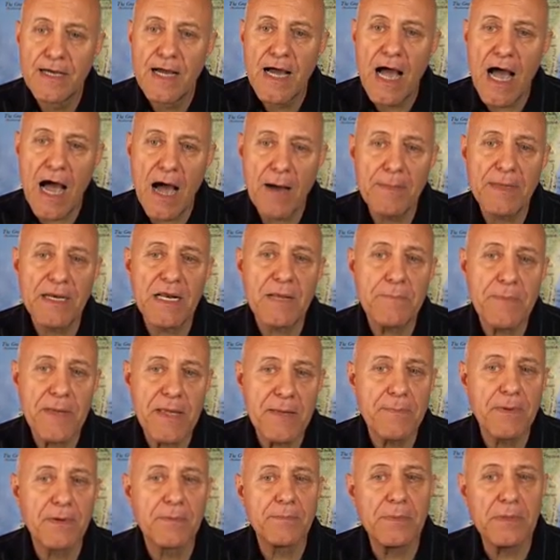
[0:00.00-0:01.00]
How many
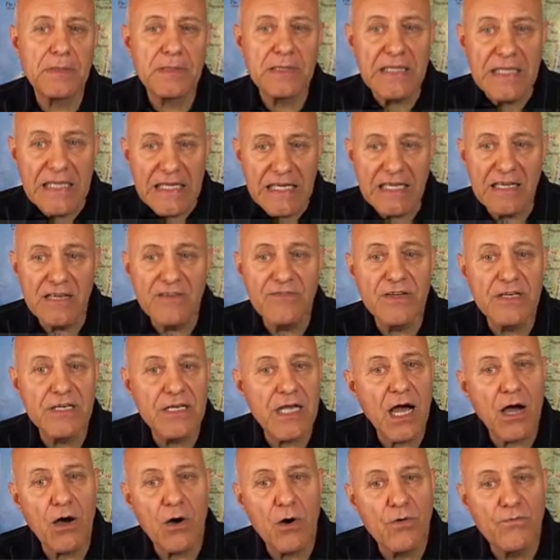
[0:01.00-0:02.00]
people believe in
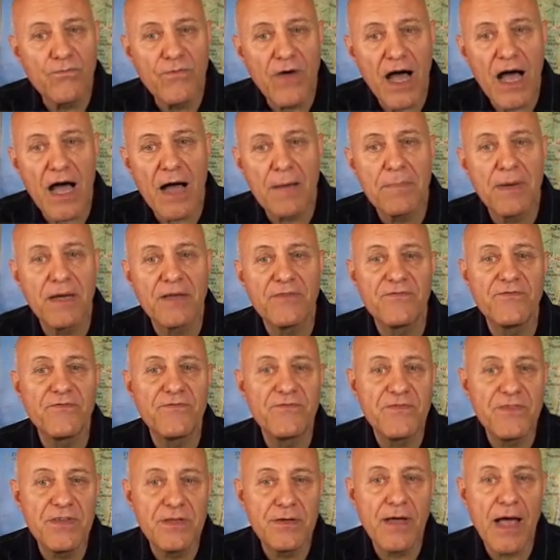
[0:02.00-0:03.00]
Yehovah, but
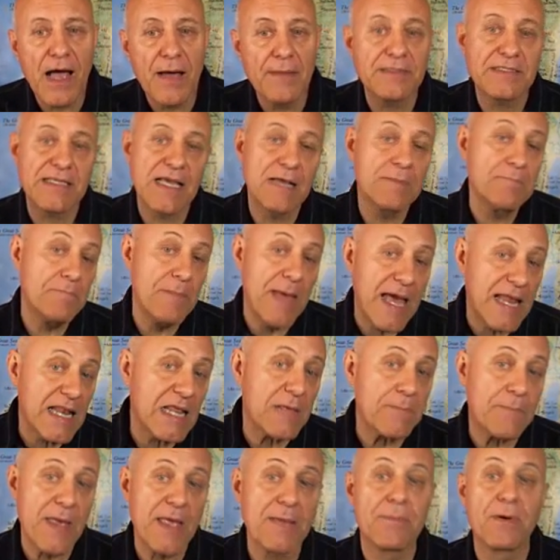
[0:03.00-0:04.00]
I've said
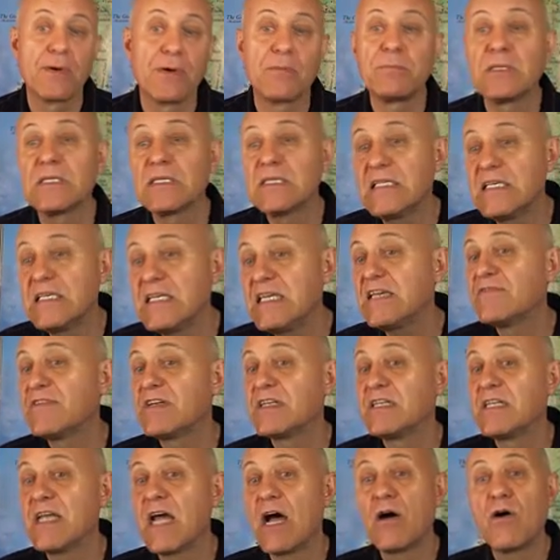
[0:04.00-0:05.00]
many people believe
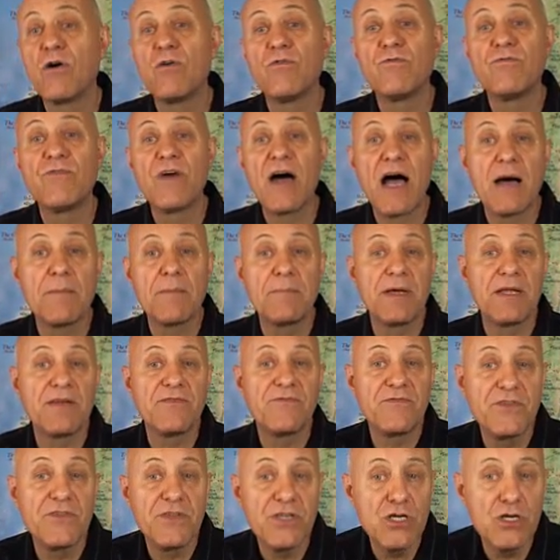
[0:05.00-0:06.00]
in Yehovah, but
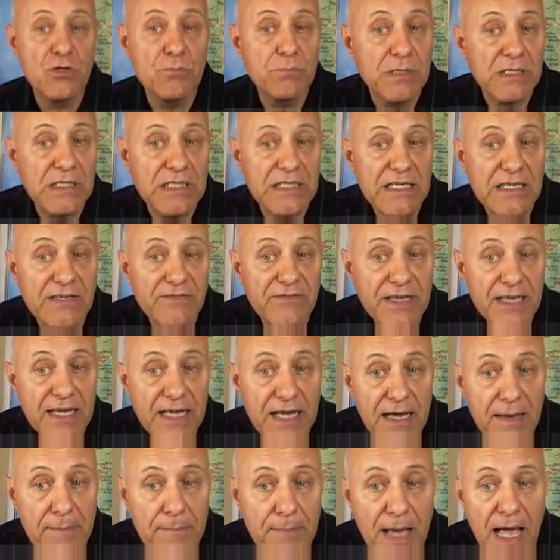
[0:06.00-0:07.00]
few believe
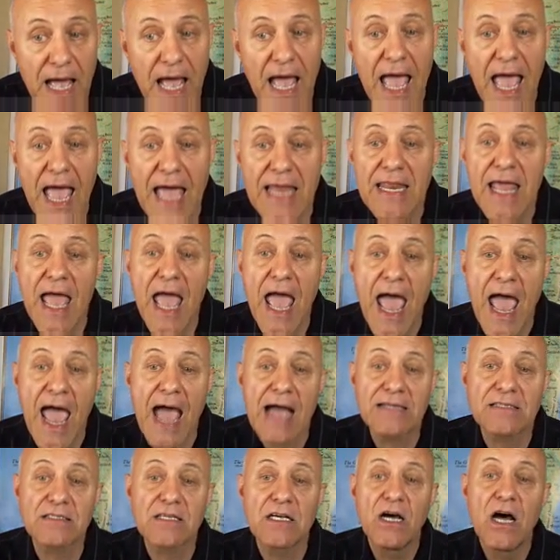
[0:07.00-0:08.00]
him and
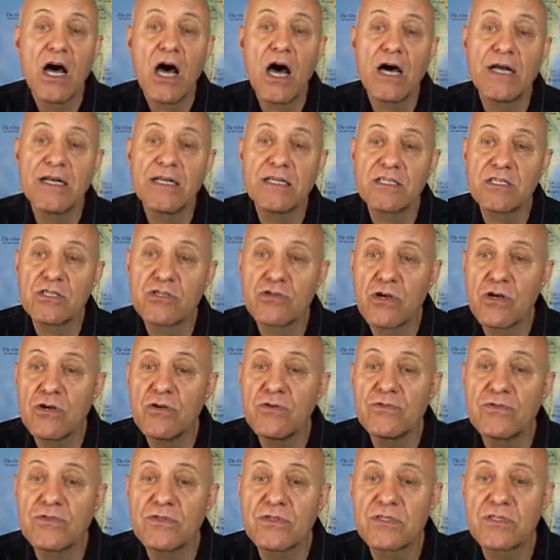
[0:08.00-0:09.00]
act on his
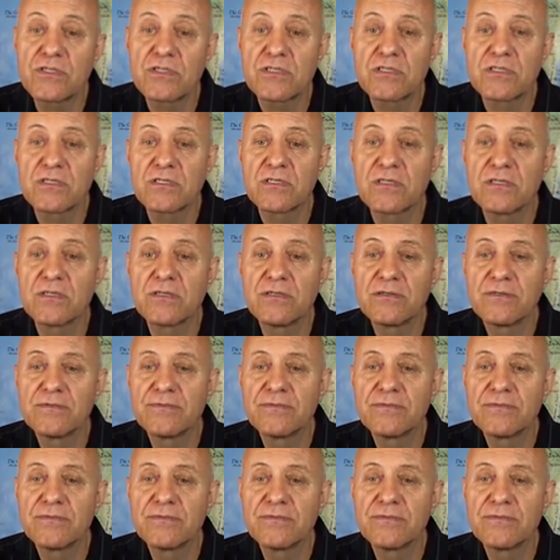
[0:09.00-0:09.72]
truths.